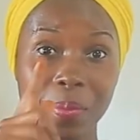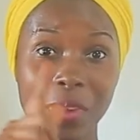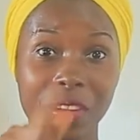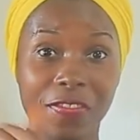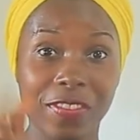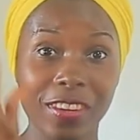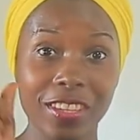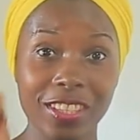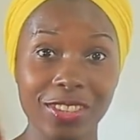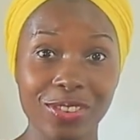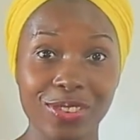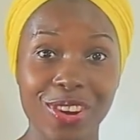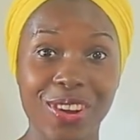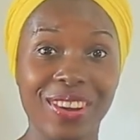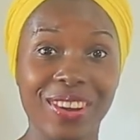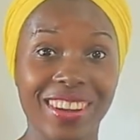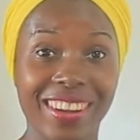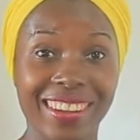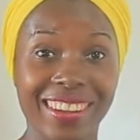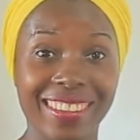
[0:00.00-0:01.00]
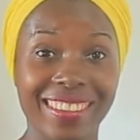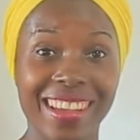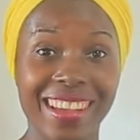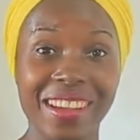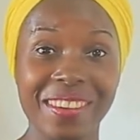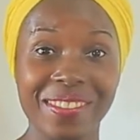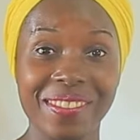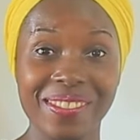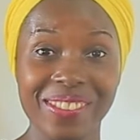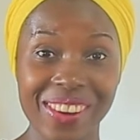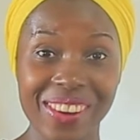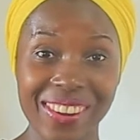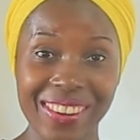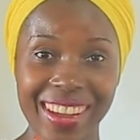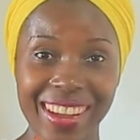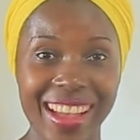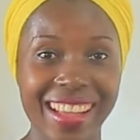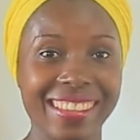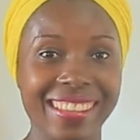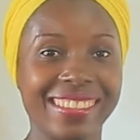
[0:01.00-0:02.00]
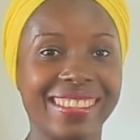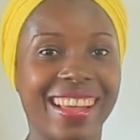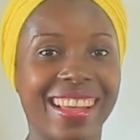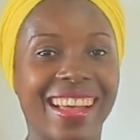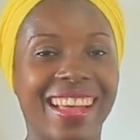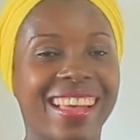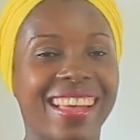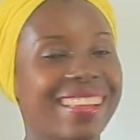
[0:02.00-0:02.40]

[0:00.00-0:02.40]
mafati wrong. You have wrong answer.